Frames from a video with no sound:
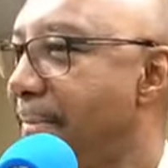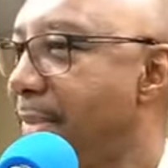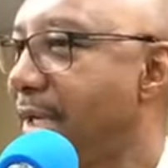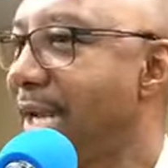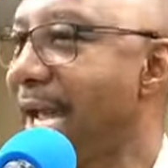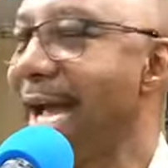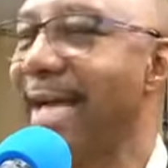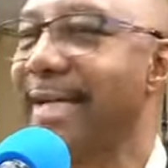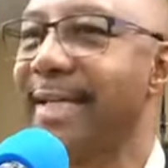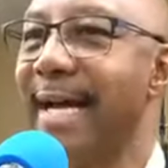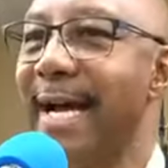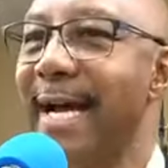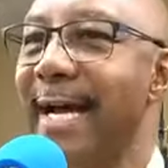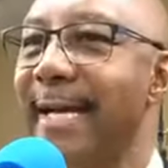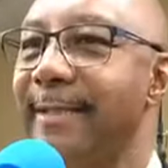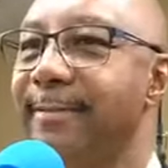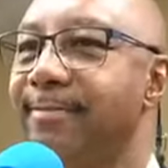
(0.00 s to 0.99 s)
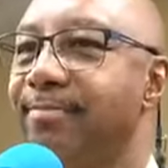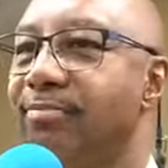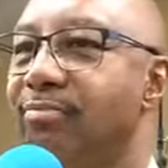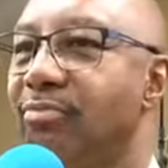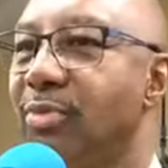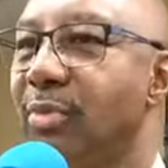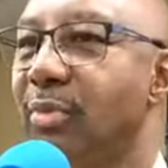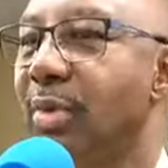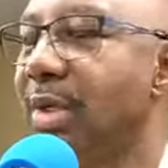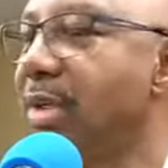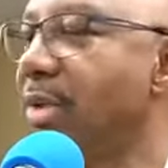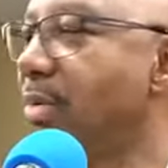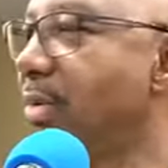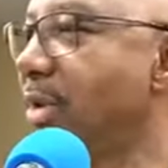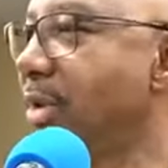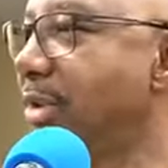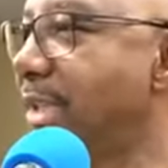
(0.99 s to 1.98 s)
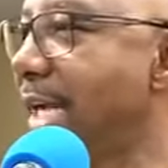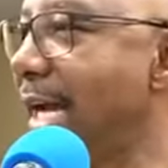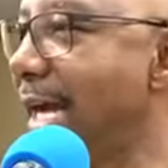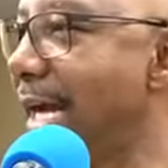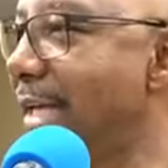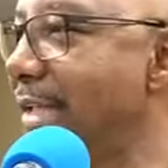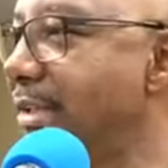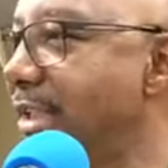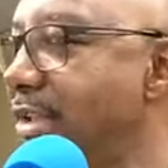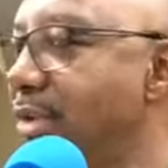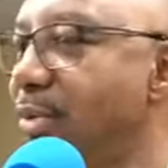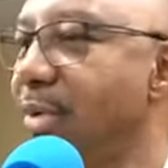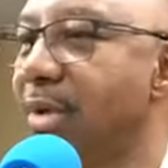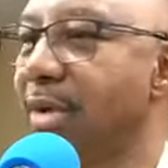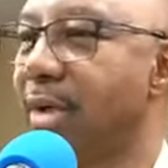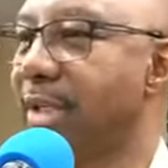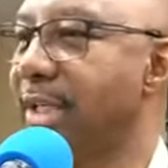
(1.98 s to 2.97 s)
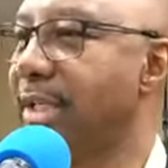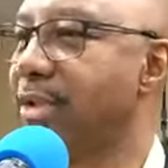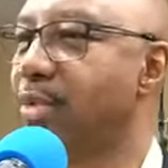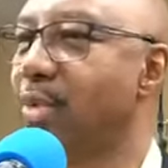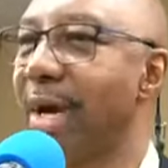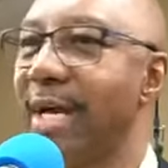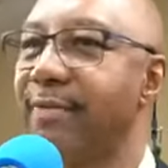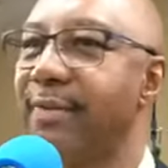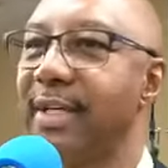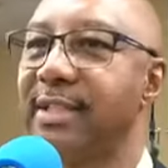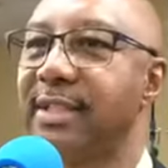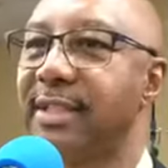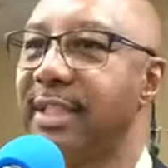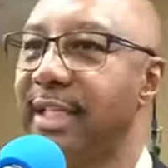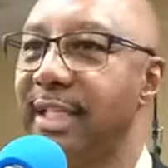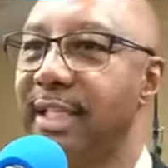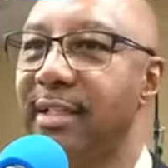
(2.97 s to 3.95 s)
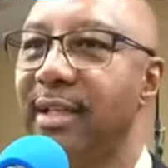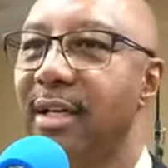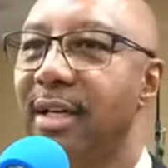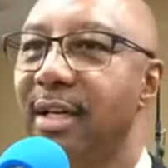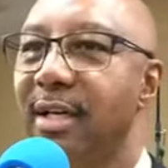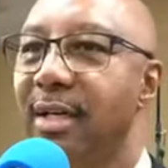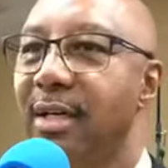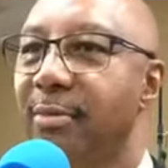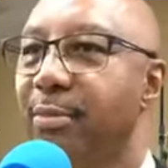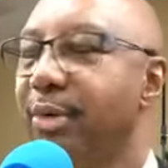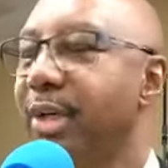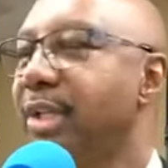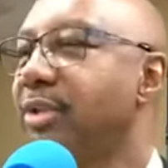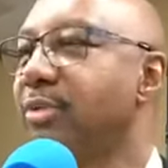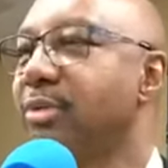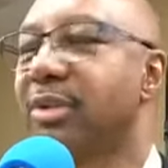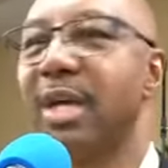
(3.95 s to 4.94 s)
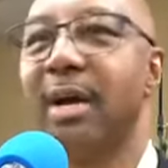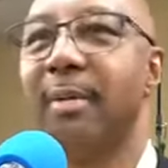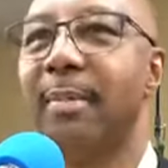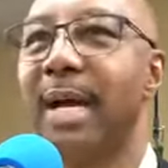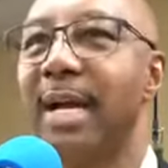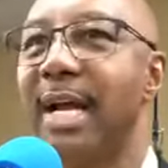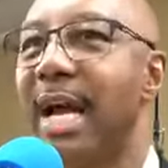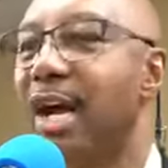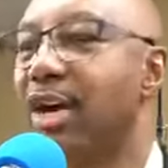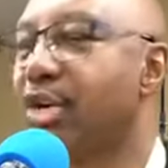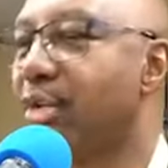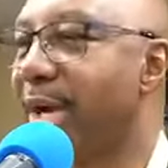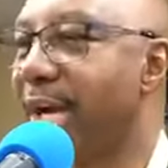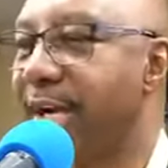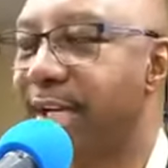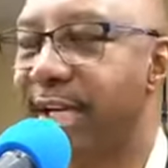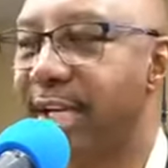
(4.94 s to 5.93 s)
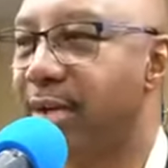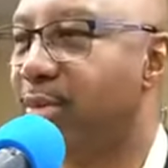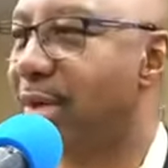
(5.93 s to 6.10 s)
God died, one of the worst guys in the world that his wife has seen. Preacher was talking about how great he